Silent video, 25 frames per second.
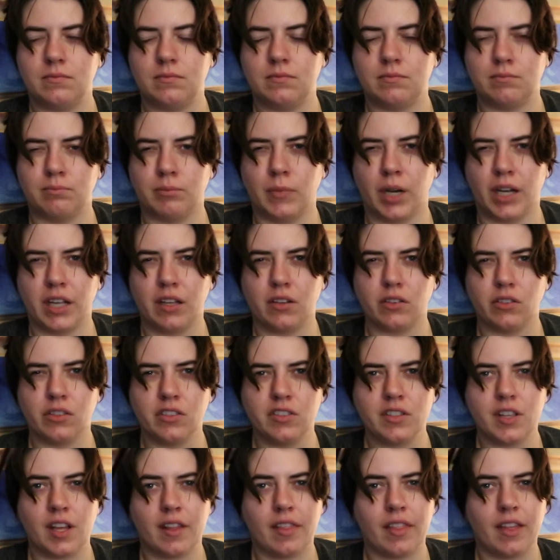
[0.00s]

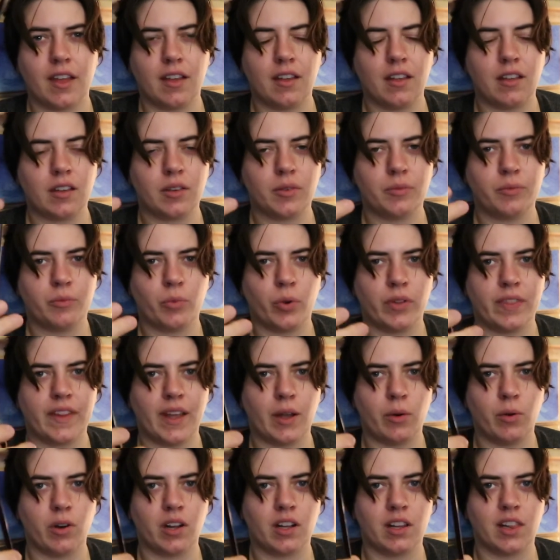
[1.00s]
Michael's, I think, when they
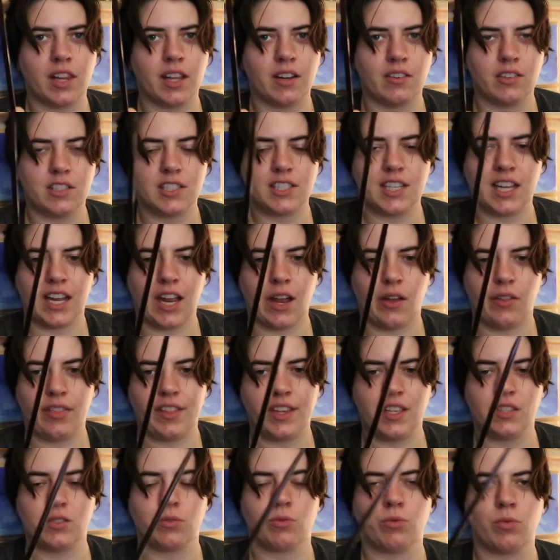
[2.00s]
were clearancing out
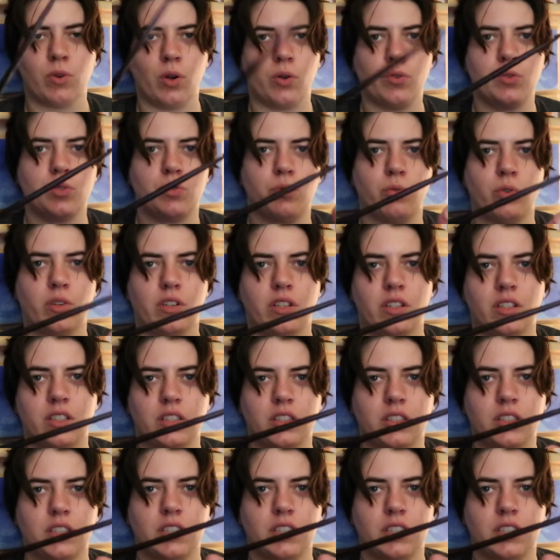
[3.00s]
these rosewood